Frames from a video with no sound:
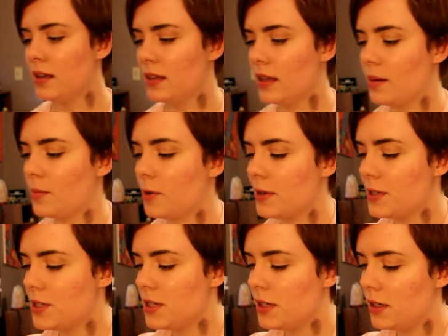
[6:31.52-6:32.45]
That I'm
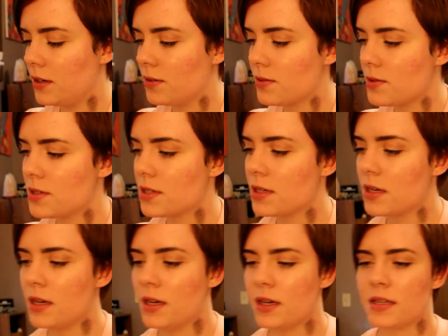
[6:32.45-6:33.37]
going to use
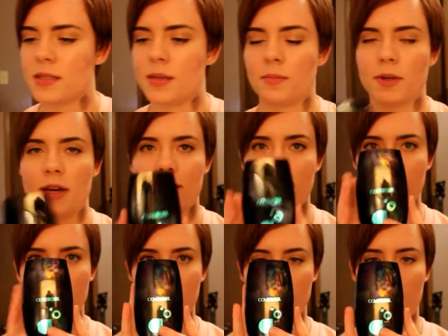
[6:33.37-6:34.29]
some
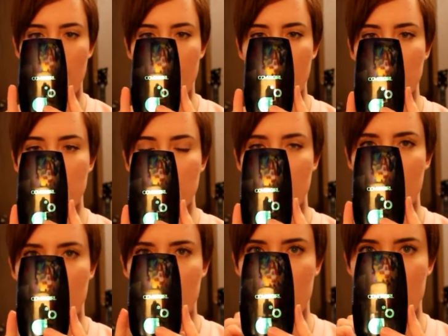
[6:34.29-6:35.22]
CoverGirl Aqua Smooth
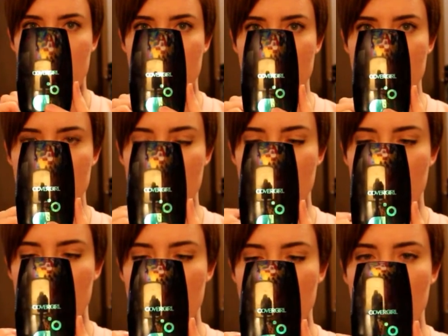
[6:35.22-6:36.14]
Foundation,
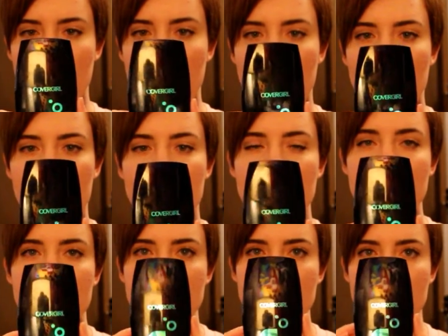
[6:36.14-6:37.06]
and
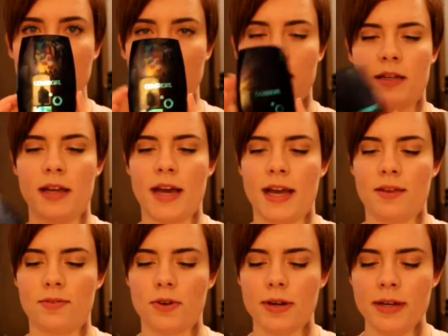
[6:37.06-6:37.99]
this is in
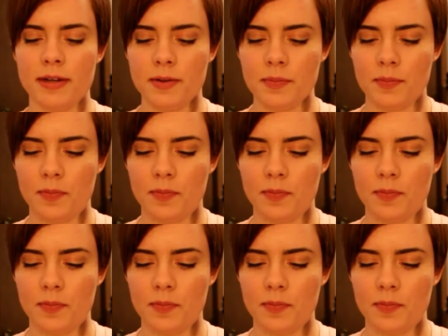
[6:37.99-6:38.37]
Ivory.